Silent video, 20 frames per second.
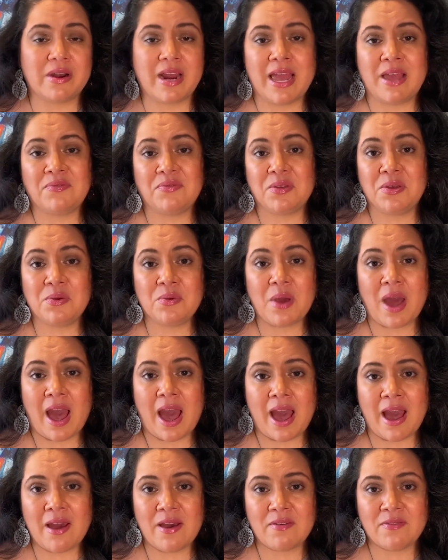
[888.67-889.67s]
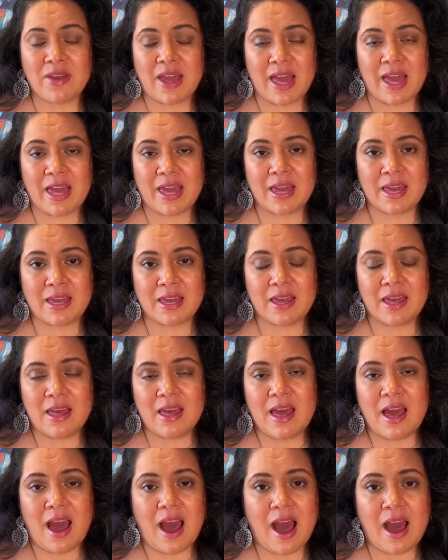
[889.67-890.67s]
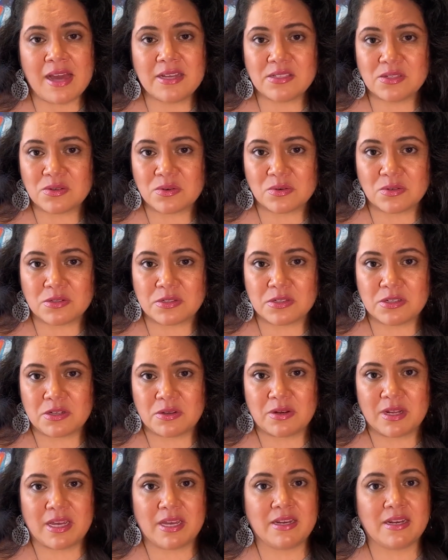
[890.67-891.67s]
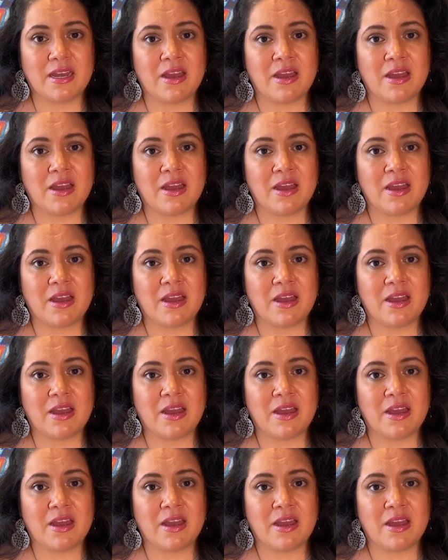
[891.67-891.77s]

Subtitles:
If you have a high school student,